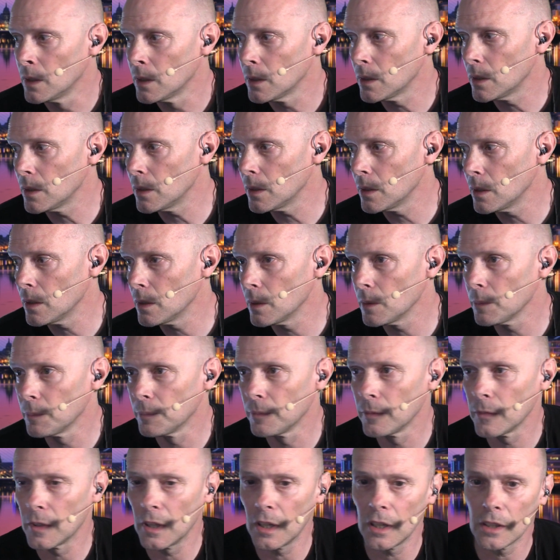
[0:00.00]

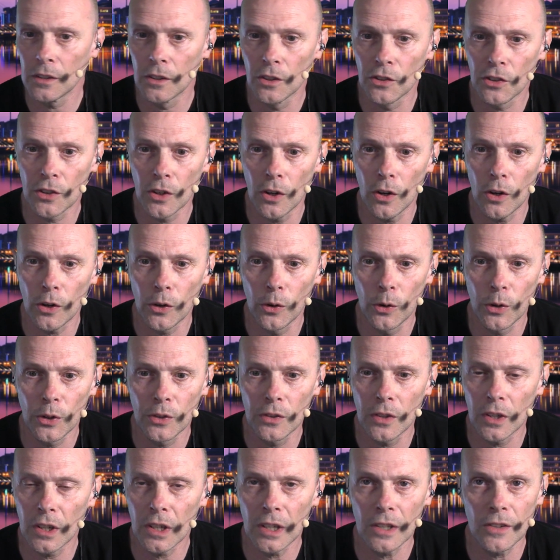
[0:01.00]
Yeah, the Scarhoy
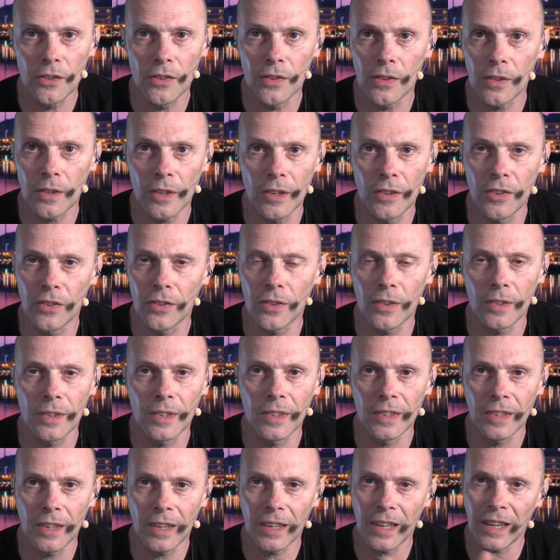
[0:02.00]
thing is
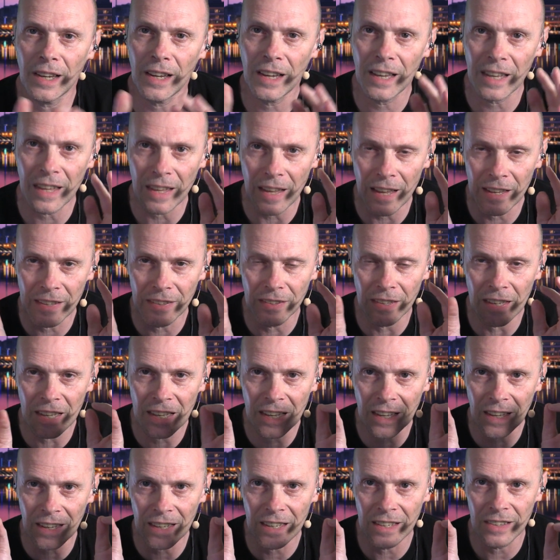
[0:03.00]
I
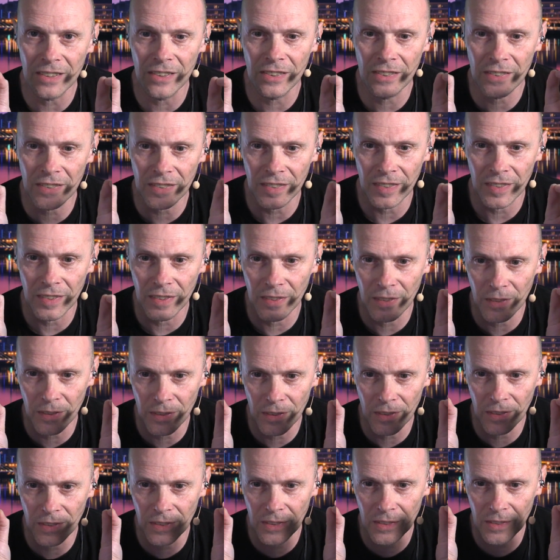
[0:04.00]
think it's
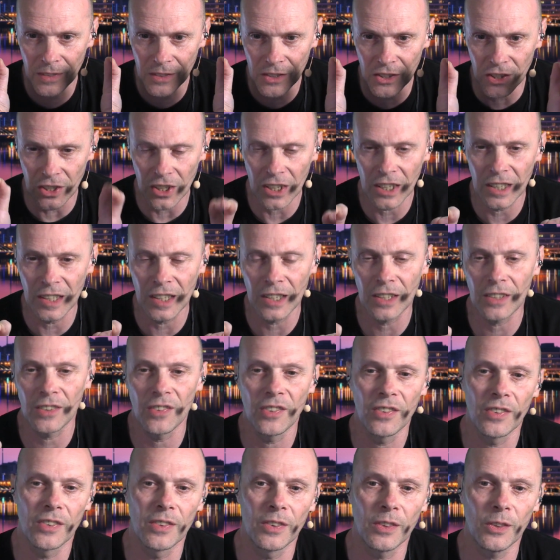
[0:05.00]

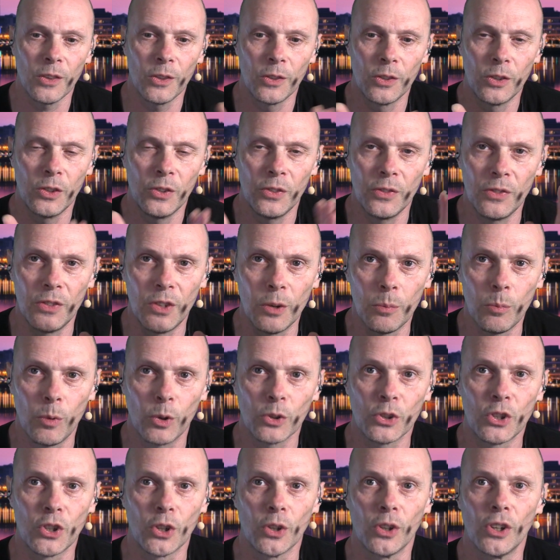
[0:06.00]
genius, the
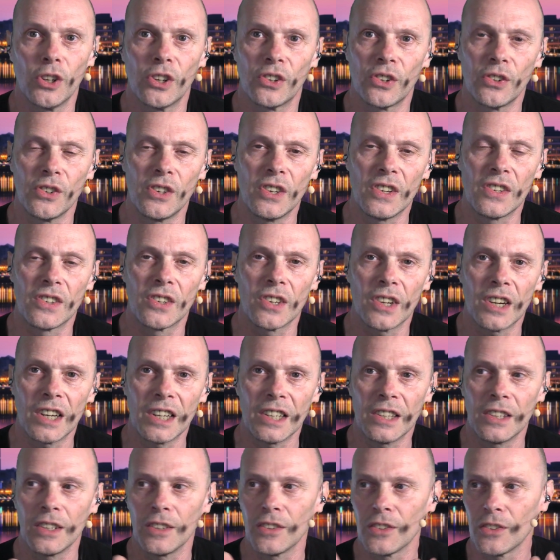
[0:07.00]
modular
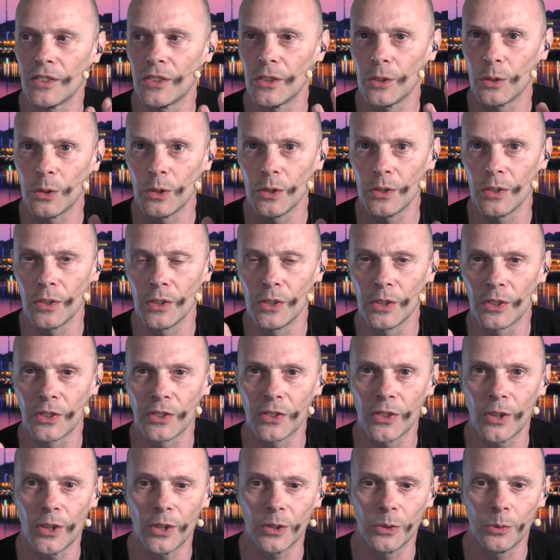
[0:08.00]
design. So you
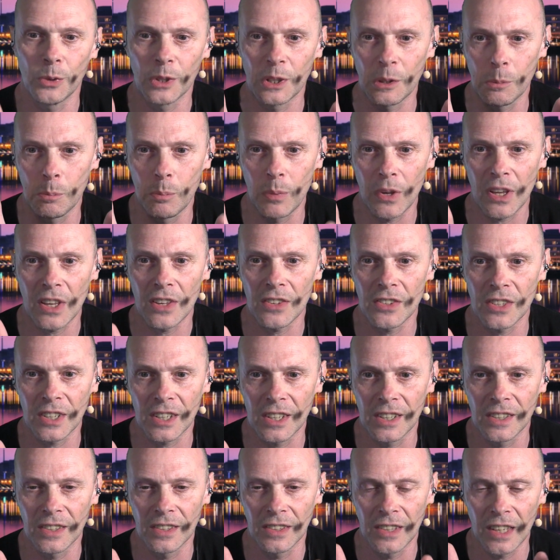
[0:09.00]
start with a
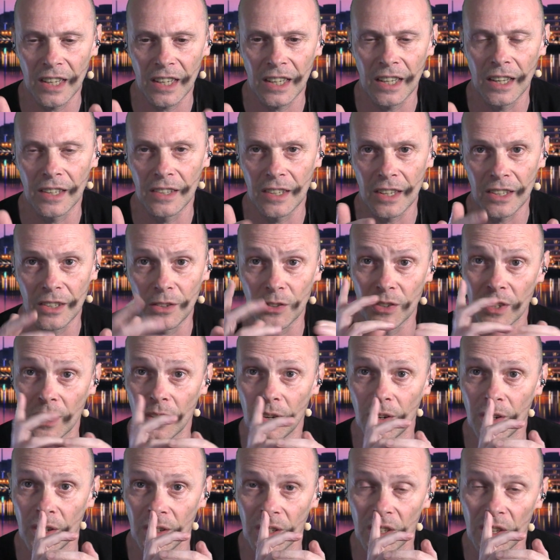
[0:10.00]
basic thing, and then you say,
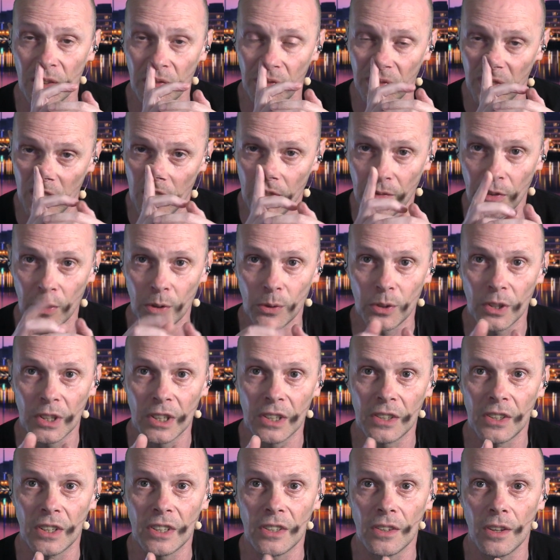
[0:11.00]
oh, if you
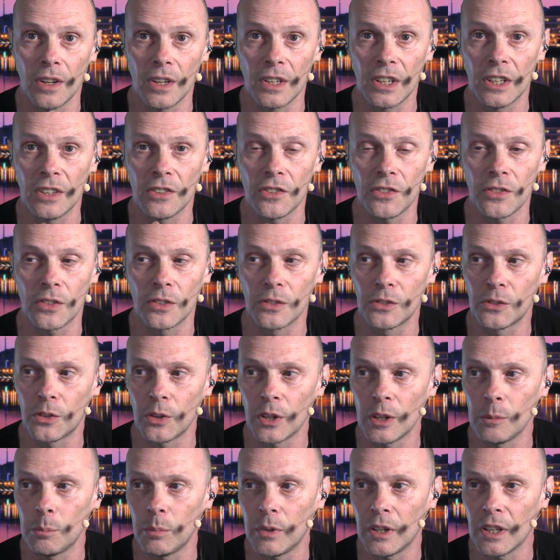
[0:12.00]
need an instant
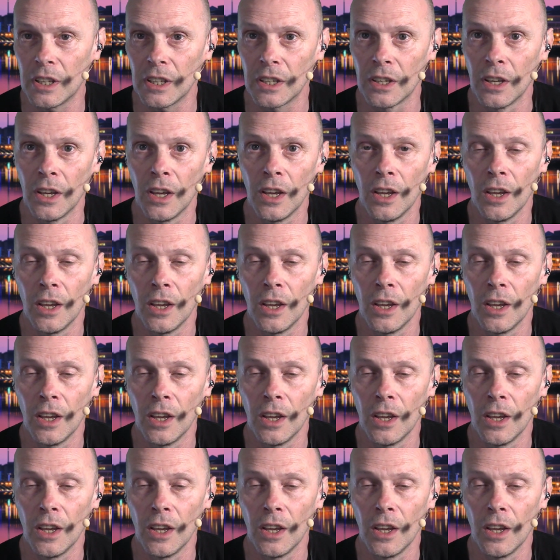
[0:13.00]
replay,